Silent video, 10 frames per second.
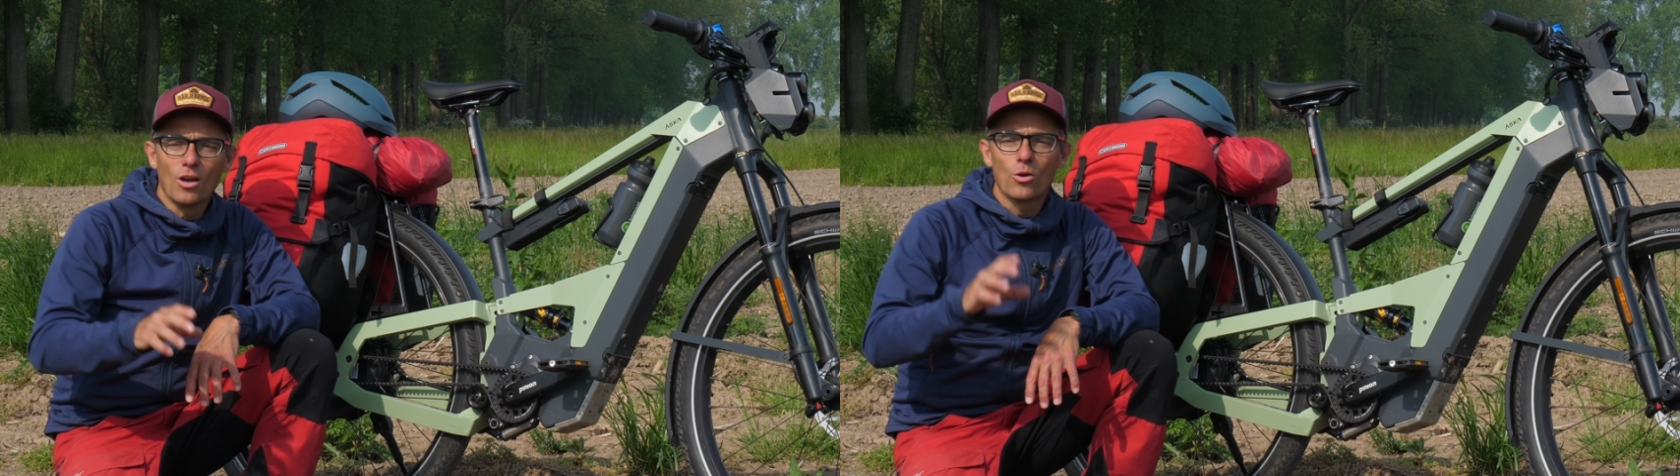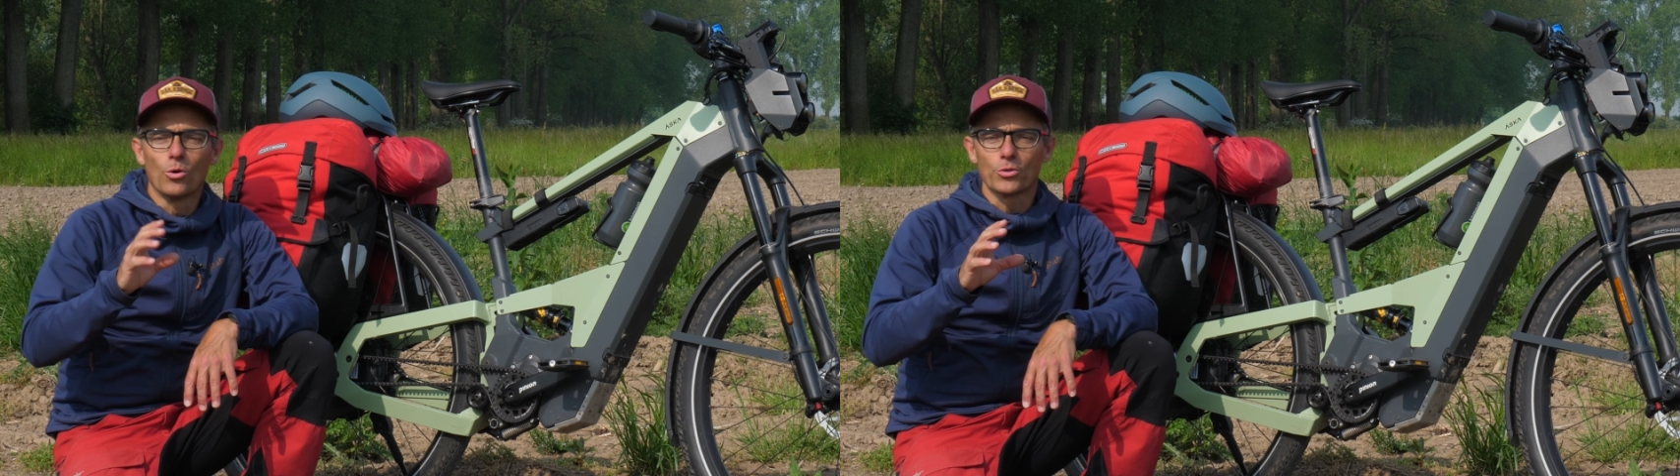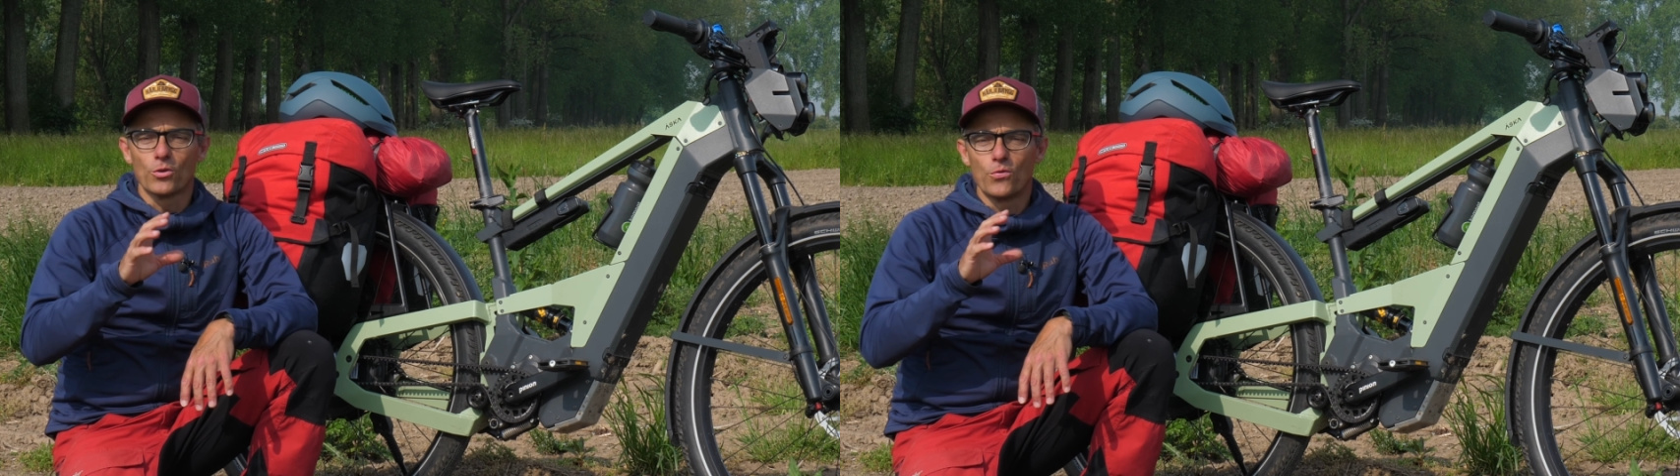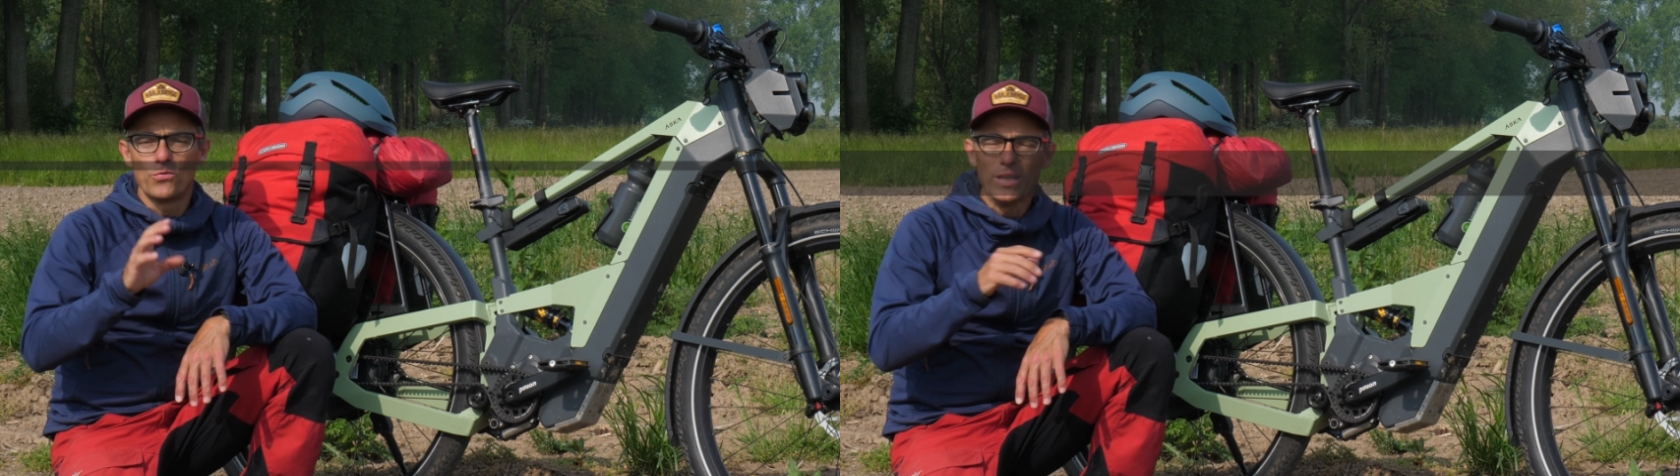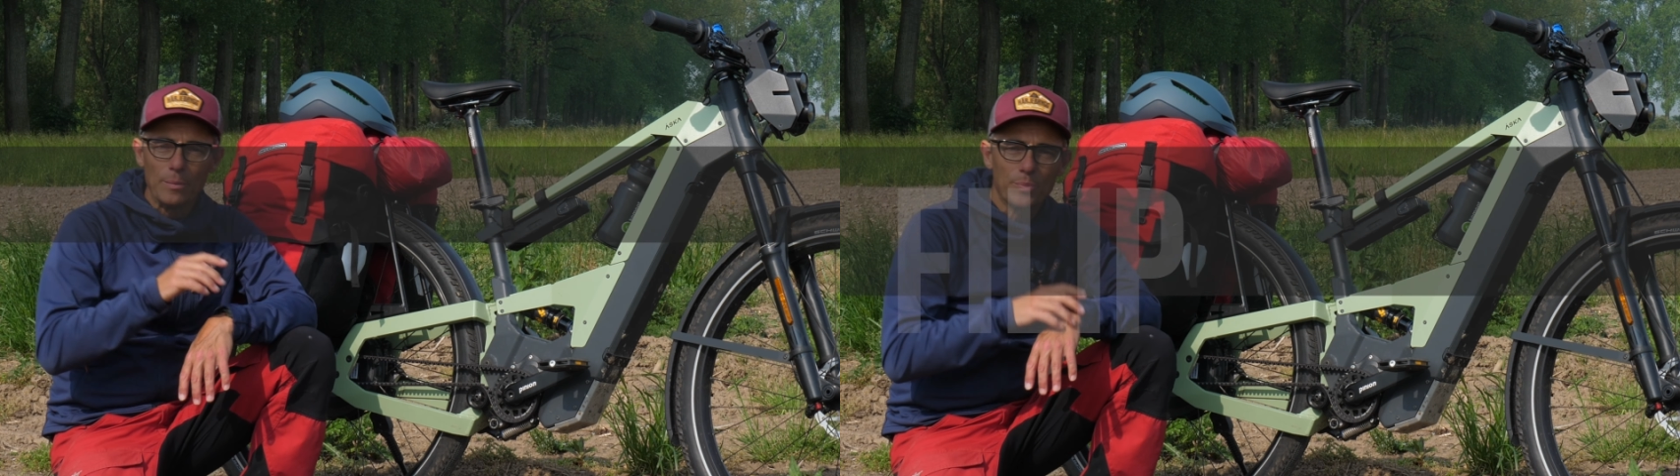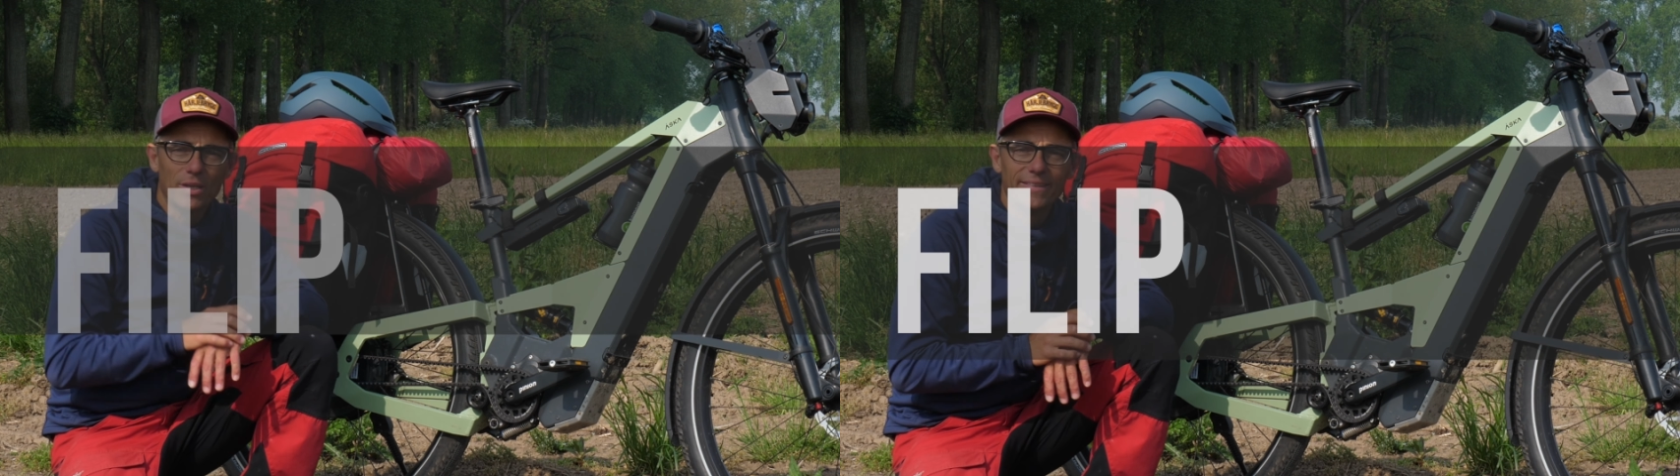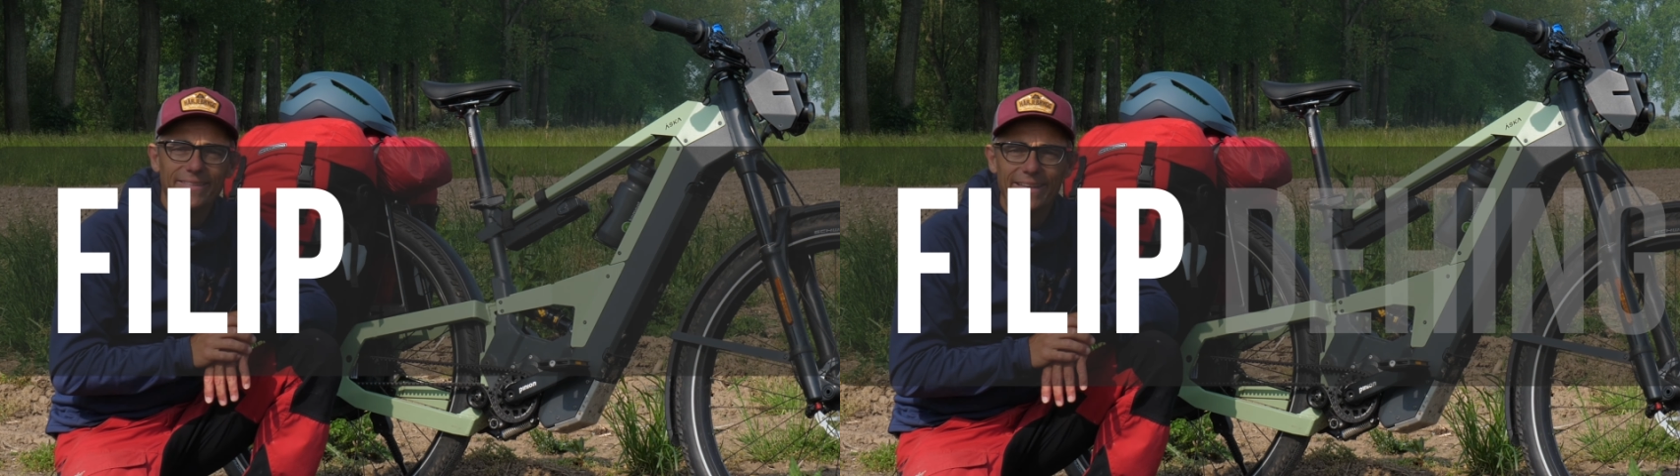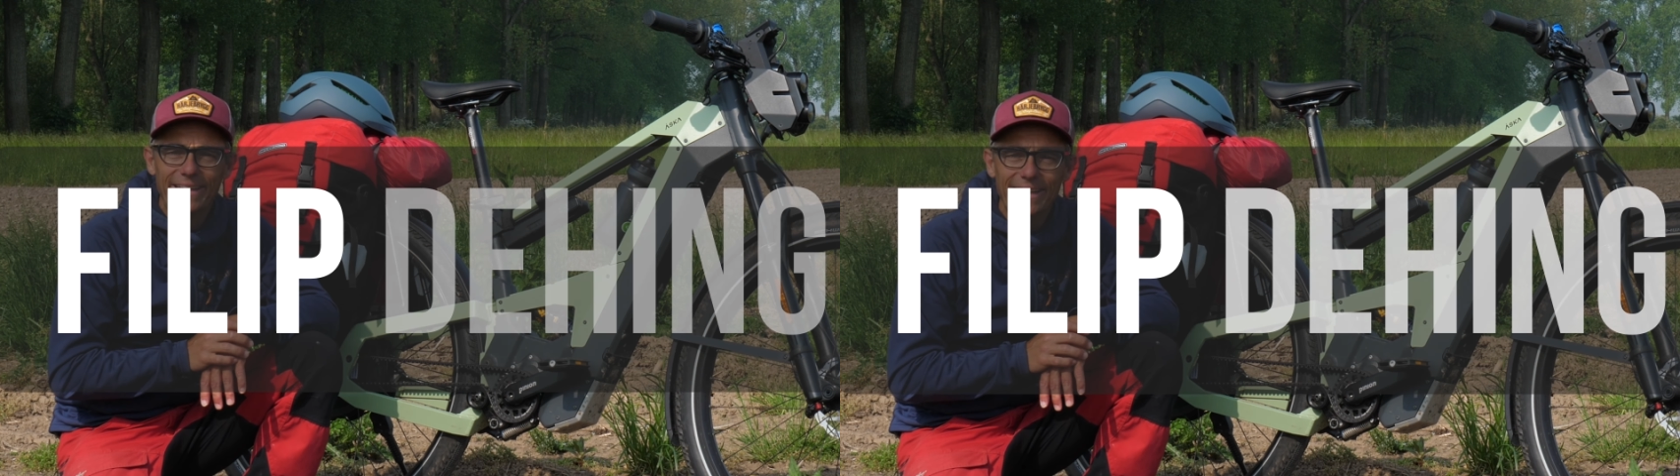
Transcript: called Philip de